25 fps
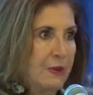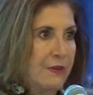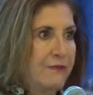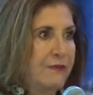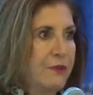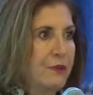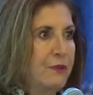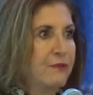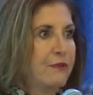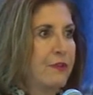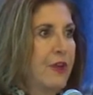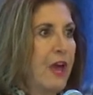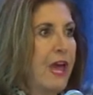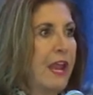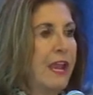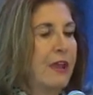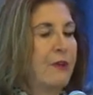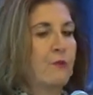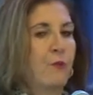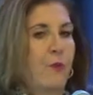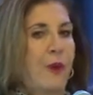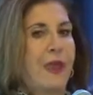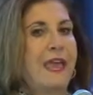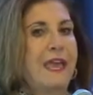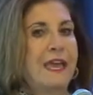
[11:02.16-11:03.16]
if you've got a
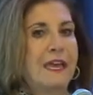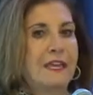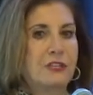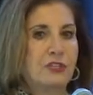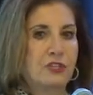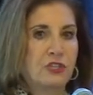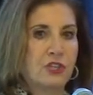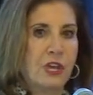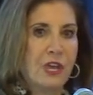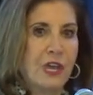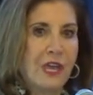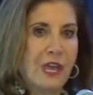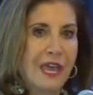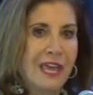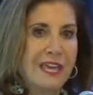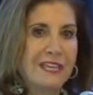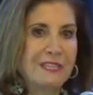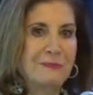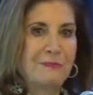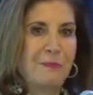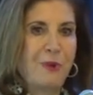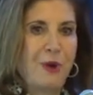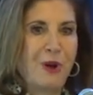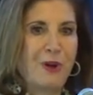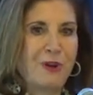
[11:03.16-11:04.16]
ranch
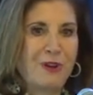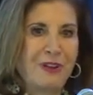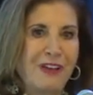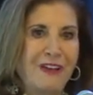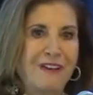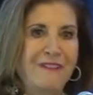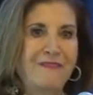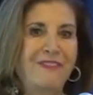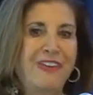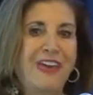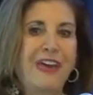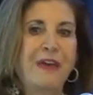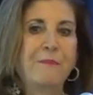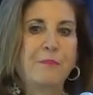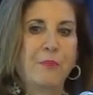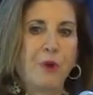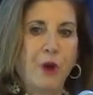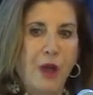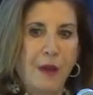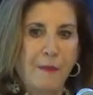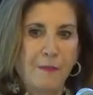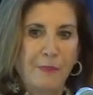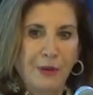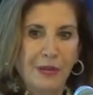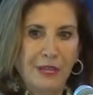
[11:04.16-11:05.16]
as part of that
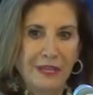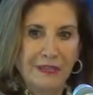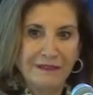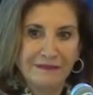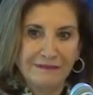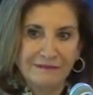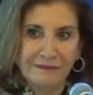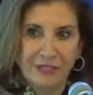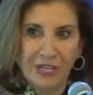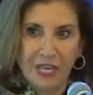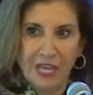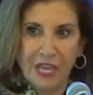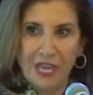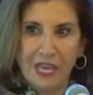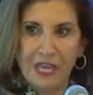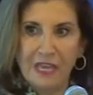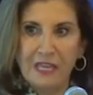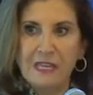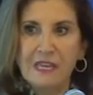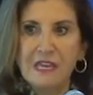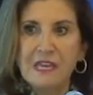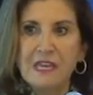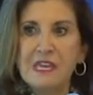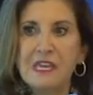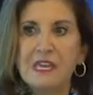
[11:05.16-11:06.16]
property,
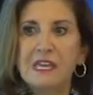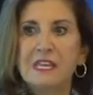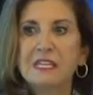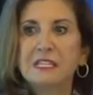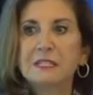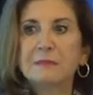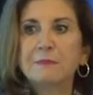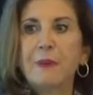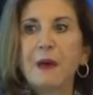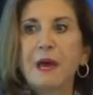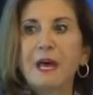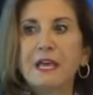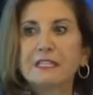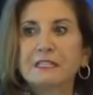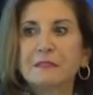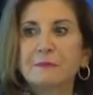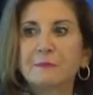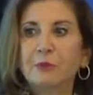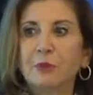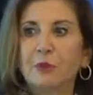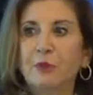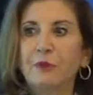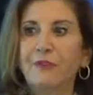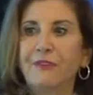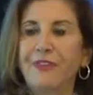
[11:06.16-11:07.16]
okay, it is
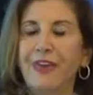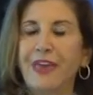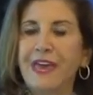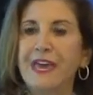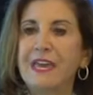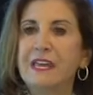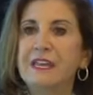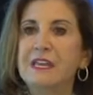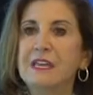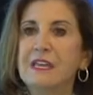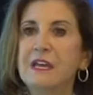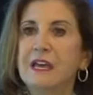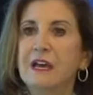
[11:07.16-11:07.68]
possible that